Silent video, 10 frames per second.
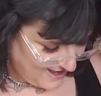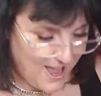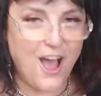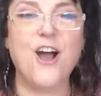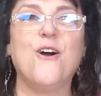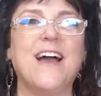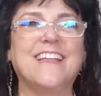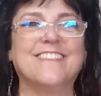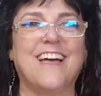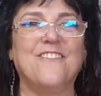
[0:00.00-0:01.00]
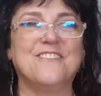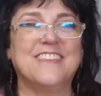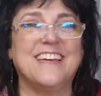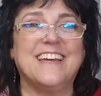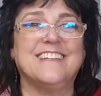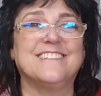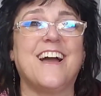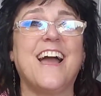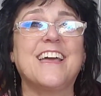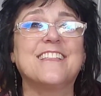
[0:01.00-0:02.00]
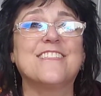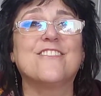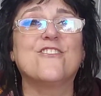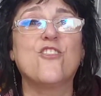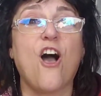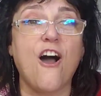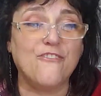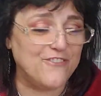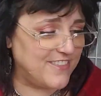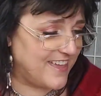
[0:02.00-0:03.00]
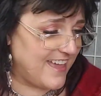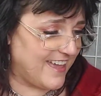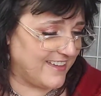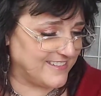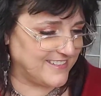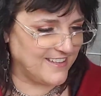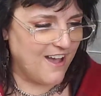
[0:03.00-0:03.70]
Oh, I love this. I love this.